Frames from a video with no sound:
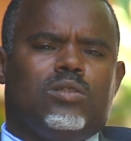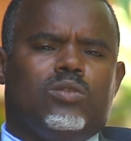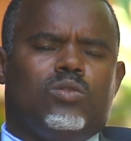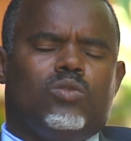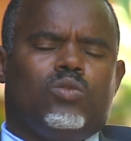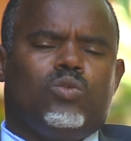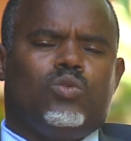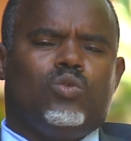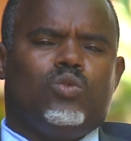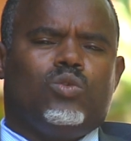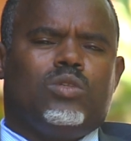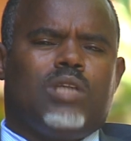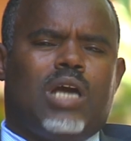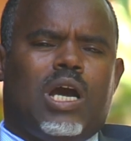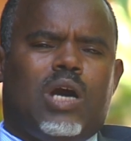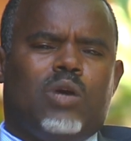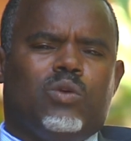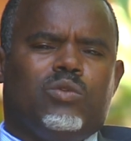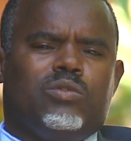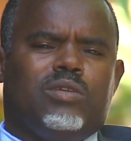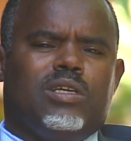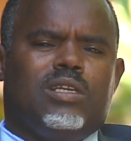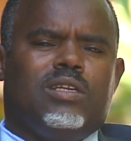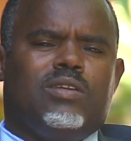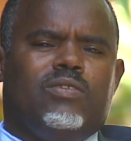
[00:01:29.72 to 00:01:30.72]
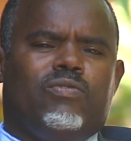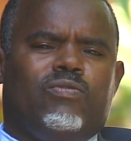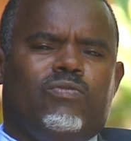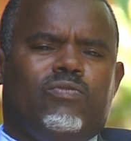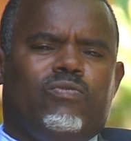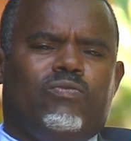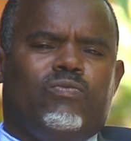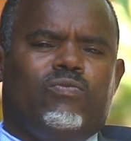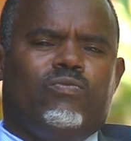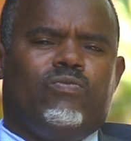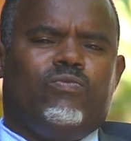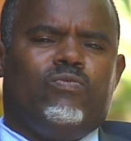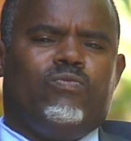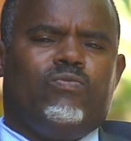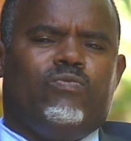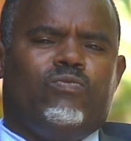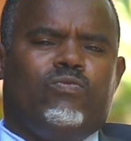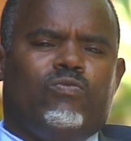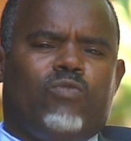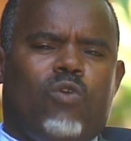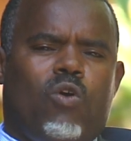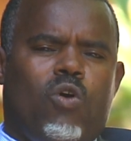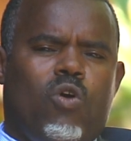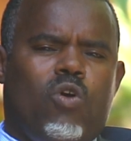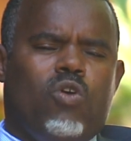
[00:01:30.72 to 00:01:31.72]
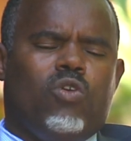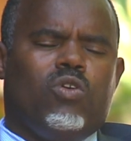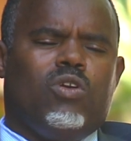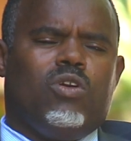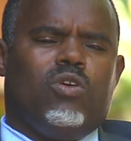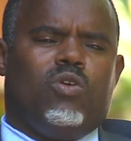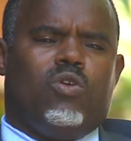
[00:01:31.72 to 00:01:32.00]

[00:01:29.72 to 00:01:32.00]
2004